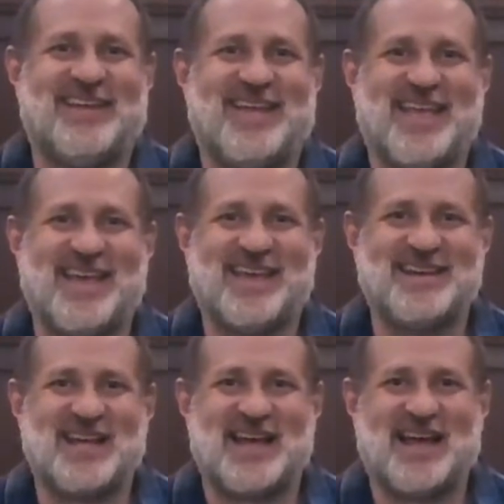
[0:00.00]

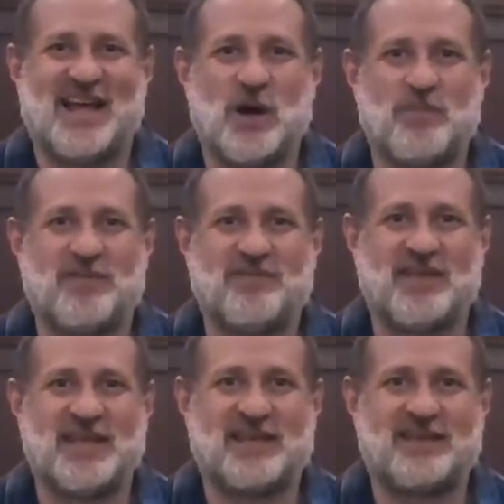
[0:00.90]
And I hope
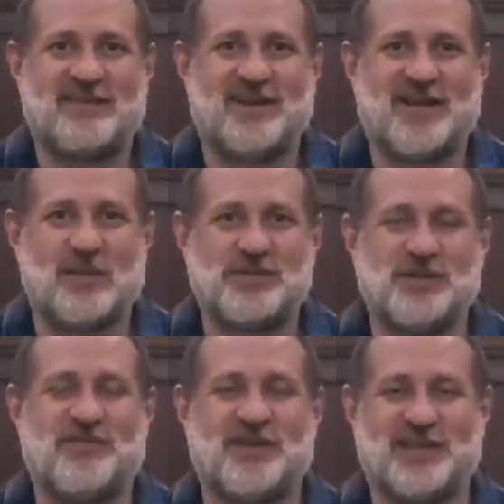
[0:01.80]
it helps
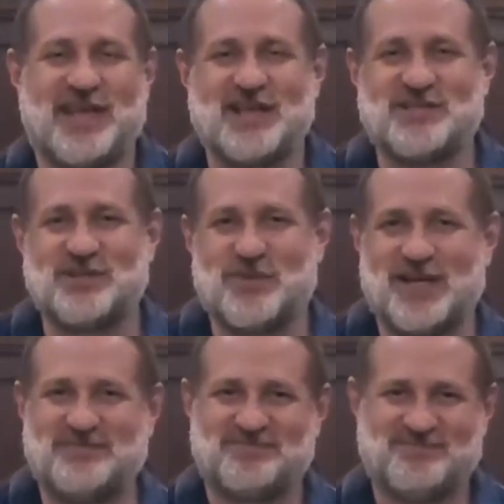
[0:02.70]
you feel engaged as
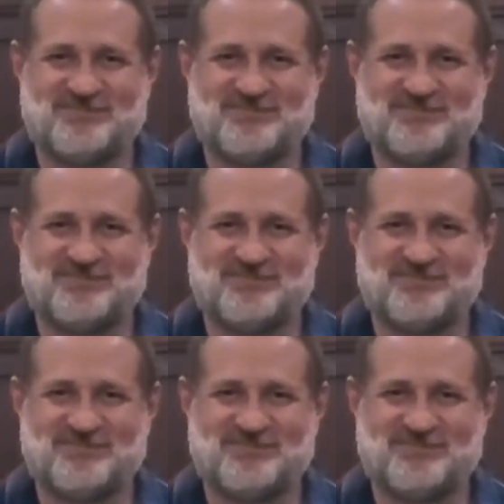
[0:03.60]
well.